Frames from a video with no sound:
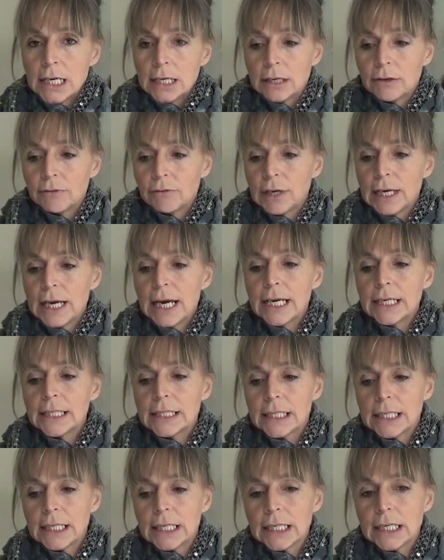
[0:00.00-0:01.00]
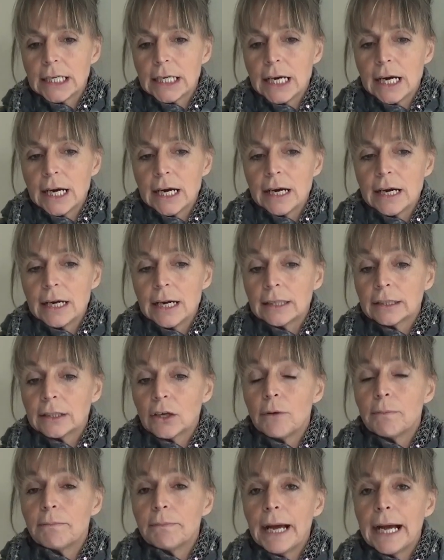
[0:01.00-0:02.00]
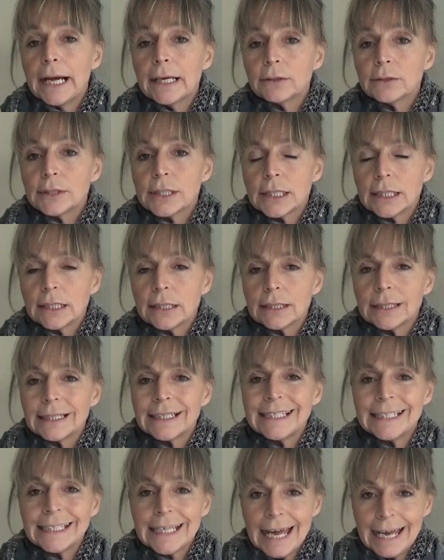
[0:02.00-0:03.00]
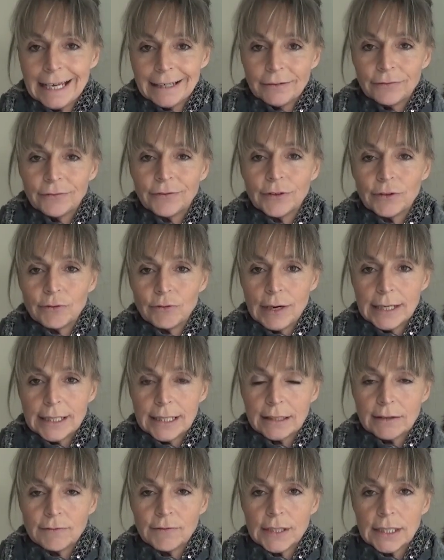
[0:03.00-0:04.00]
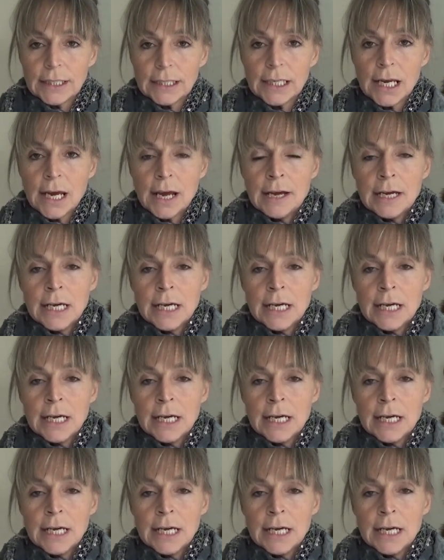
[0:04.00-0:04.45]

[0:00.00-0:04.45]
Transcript: creating and compounding the debt for the rest of us.